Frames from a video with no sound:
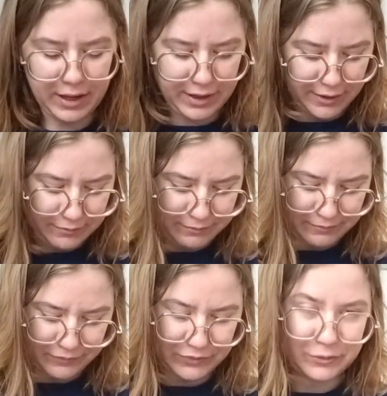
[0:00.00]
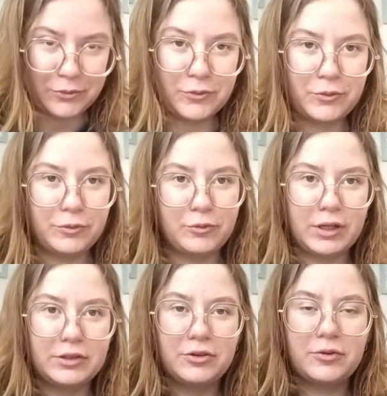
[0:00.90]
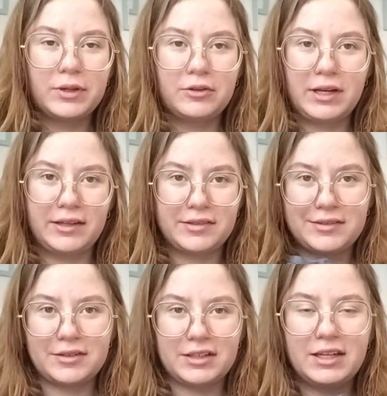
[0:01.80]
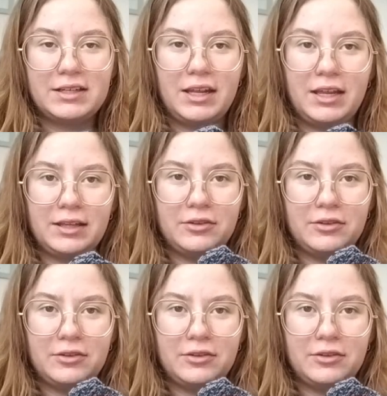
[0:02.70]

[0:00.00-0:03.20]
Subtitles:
Well, you know, when you like start knitting,